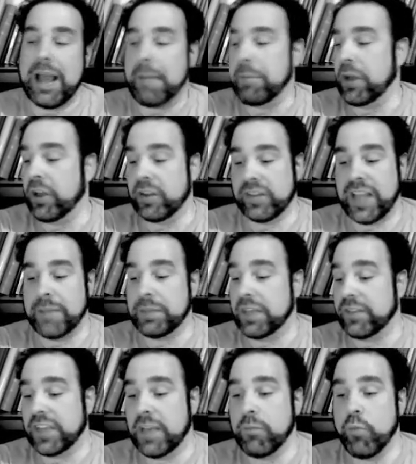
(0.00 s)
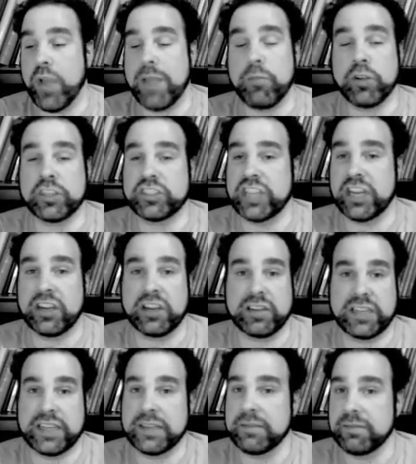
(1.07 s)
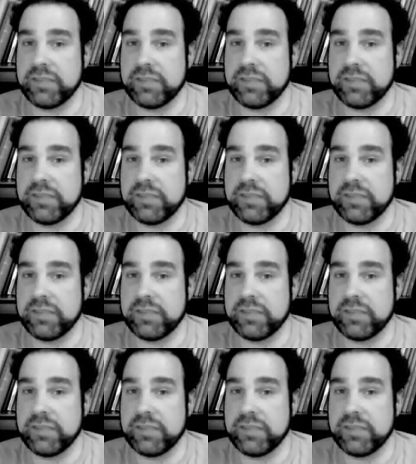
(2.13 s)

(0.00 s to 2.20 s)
apparently i'm giving him way more charity